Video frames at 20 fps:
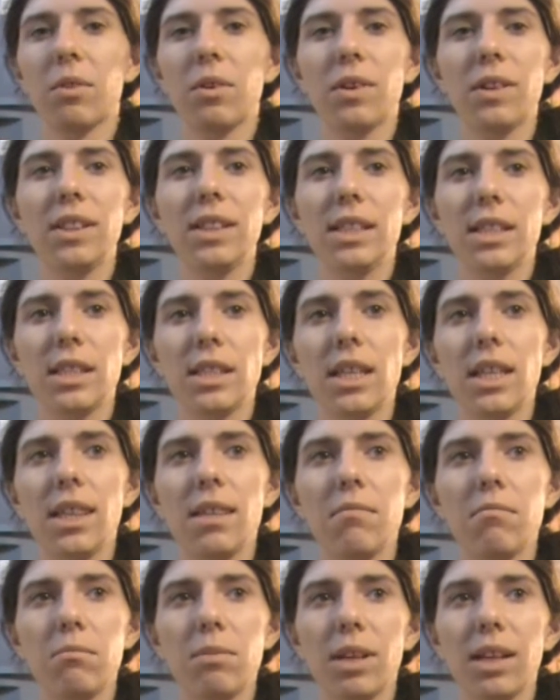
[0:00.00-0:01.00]
going to see
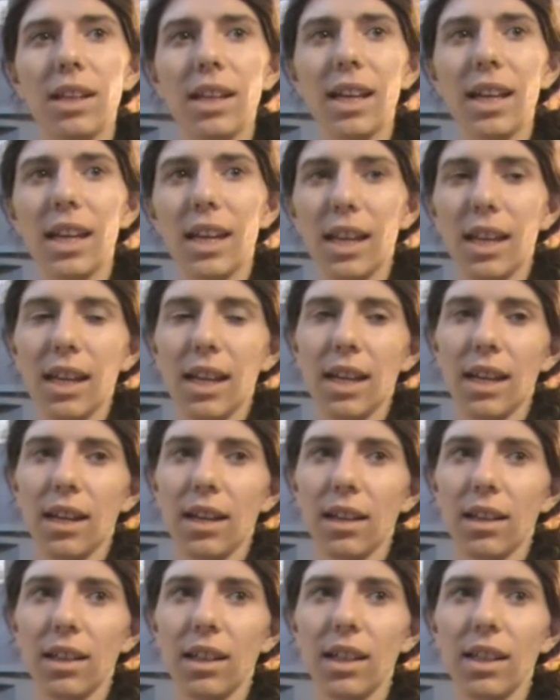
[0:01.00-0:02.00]
them Monday to
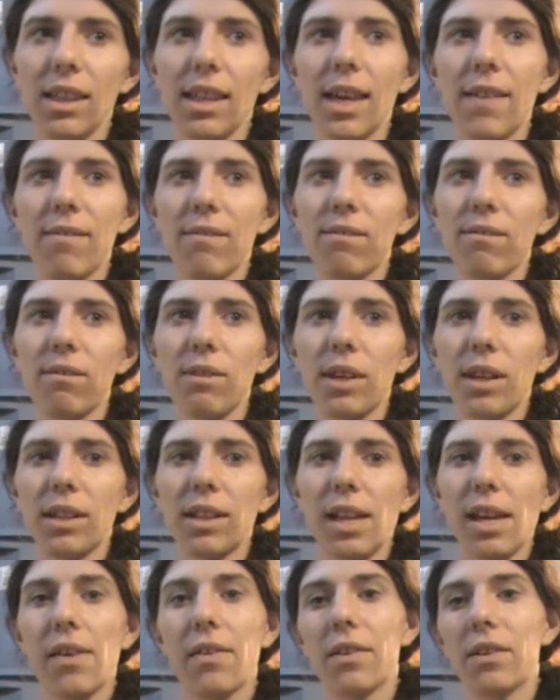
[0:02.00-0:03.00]
get that feel
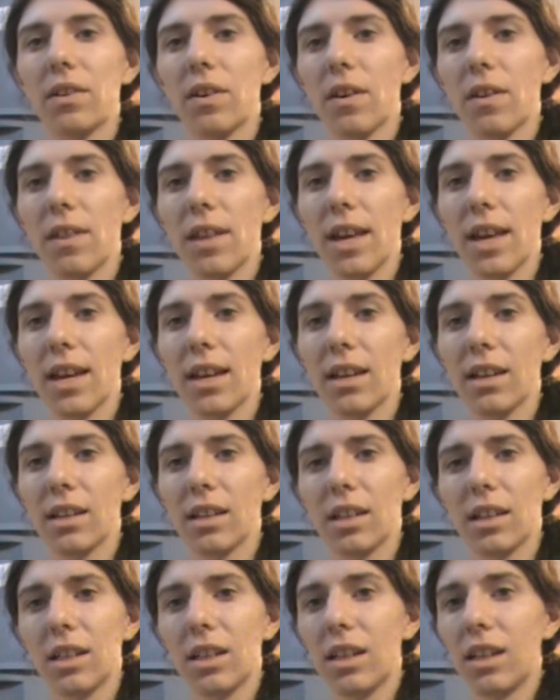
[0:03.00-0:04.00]
out and all that.
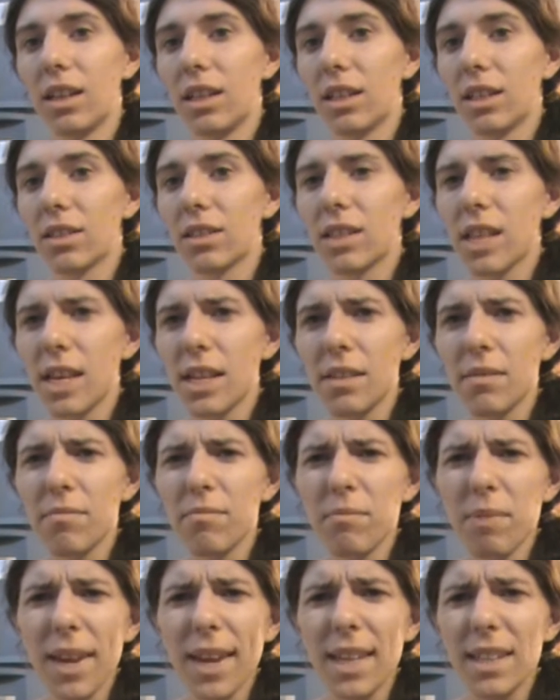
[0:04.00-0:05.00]
So that's
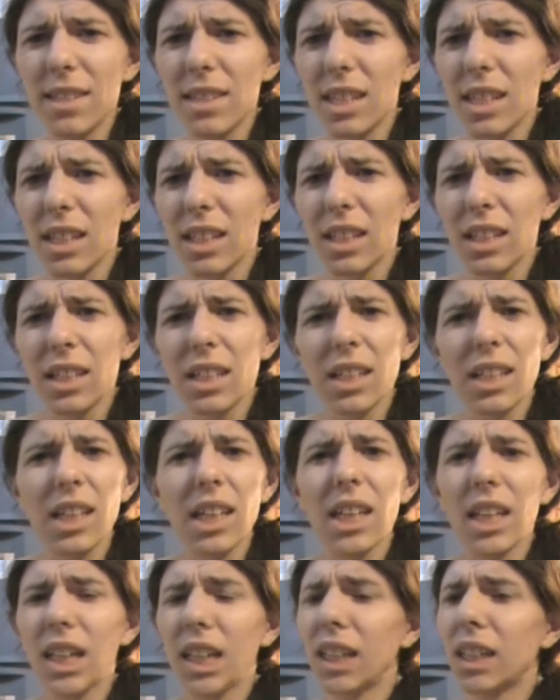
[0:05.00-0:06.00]
basically
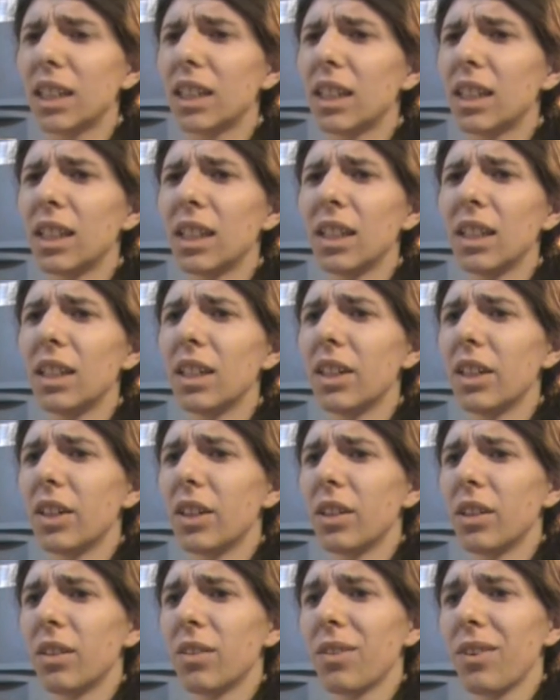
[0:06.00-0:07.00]

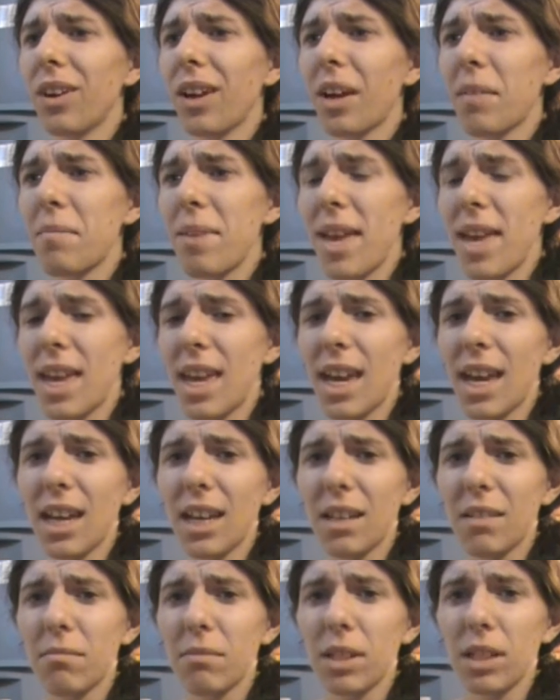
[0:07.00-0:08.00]
where I'm
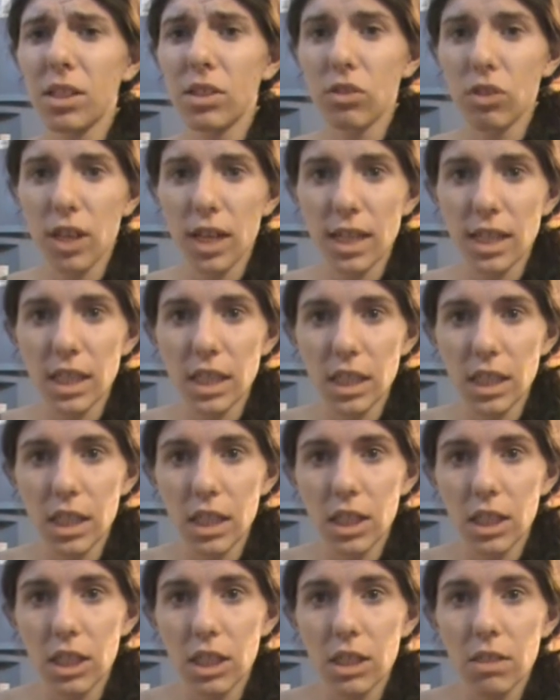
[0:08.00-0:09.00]
at in my
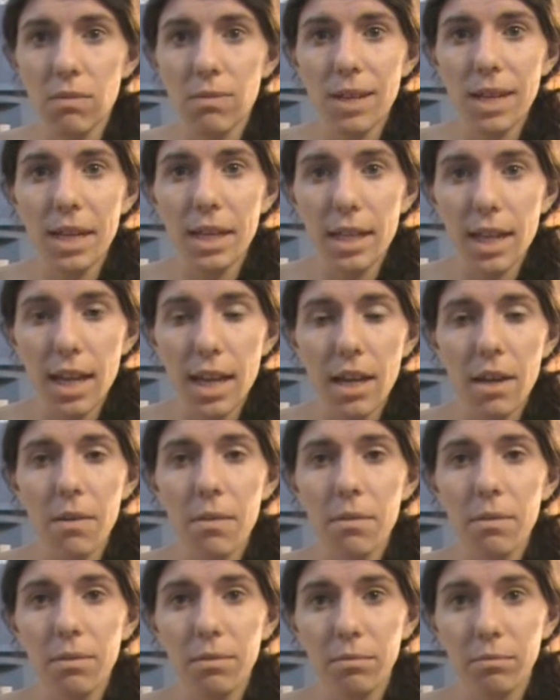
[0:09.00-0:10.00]
transition right
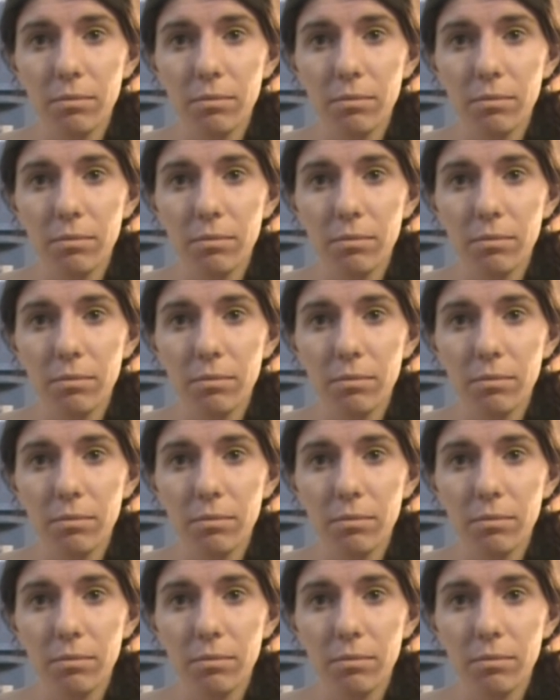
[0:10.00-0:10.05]
now.